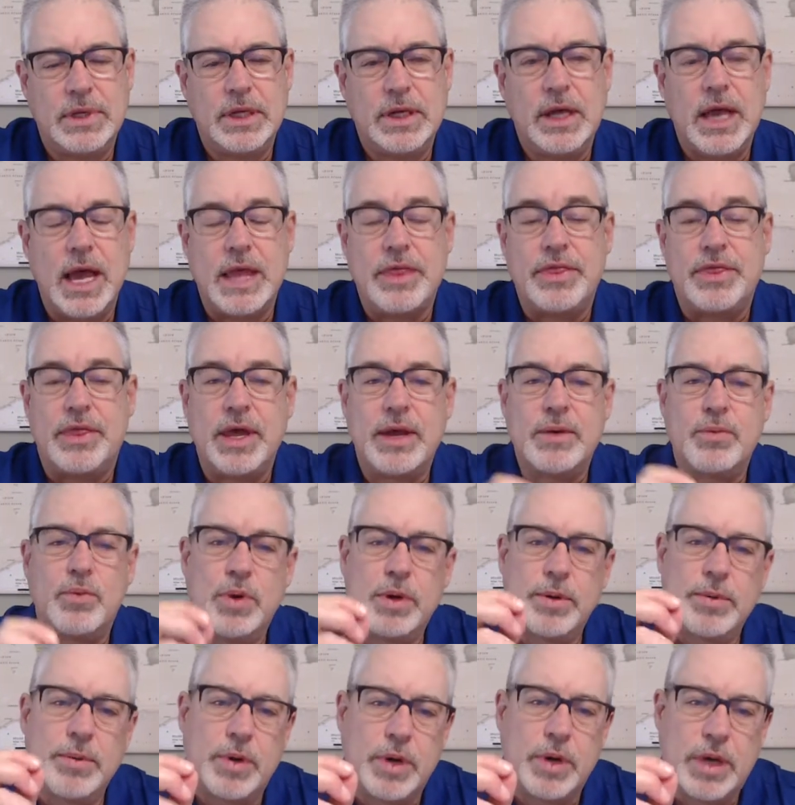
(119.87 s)
And then we
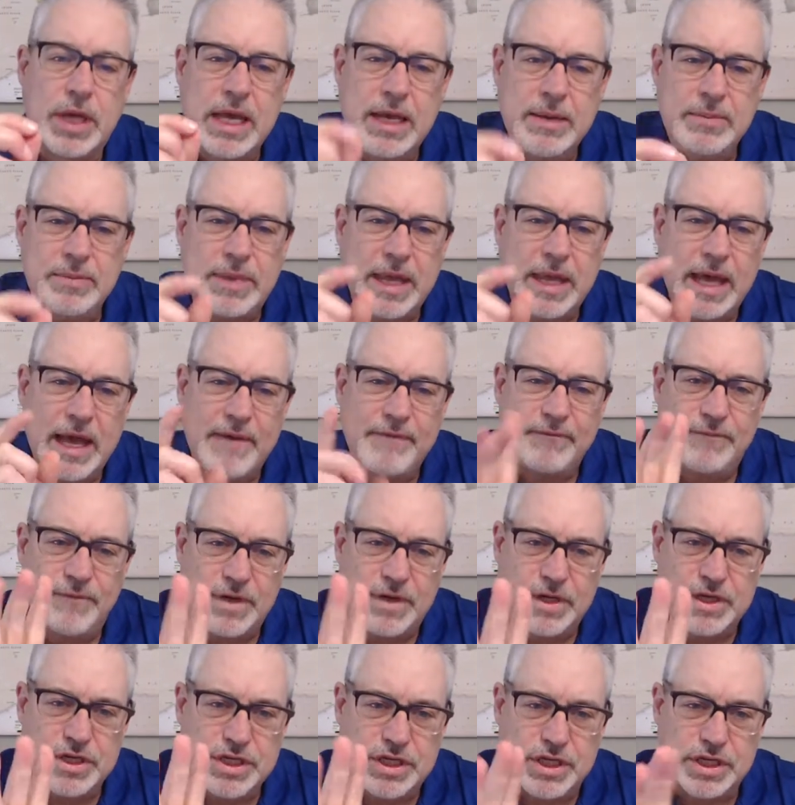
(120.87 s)
will keep that
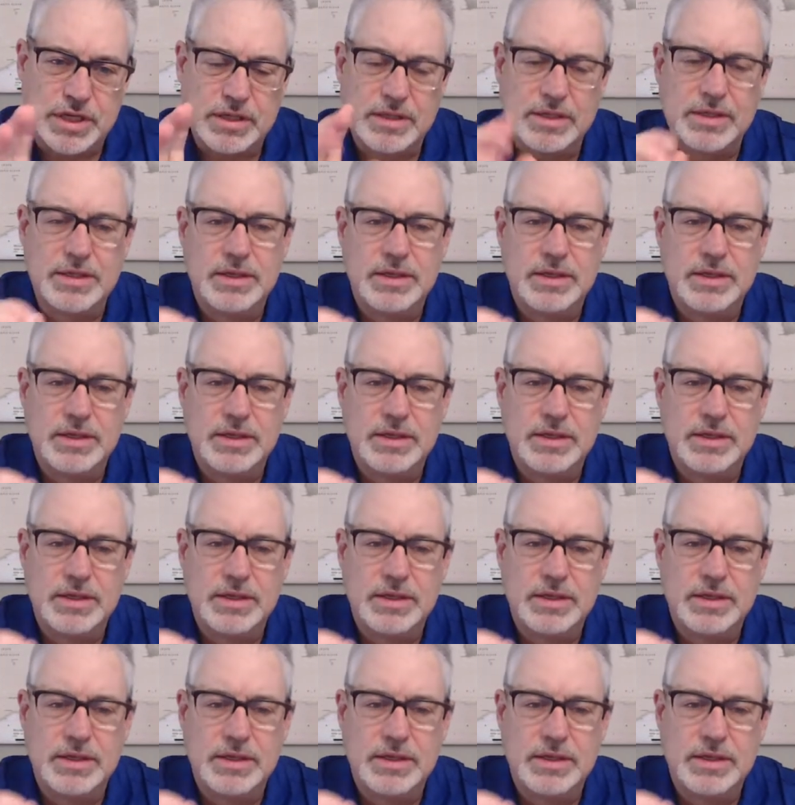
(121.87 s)
vision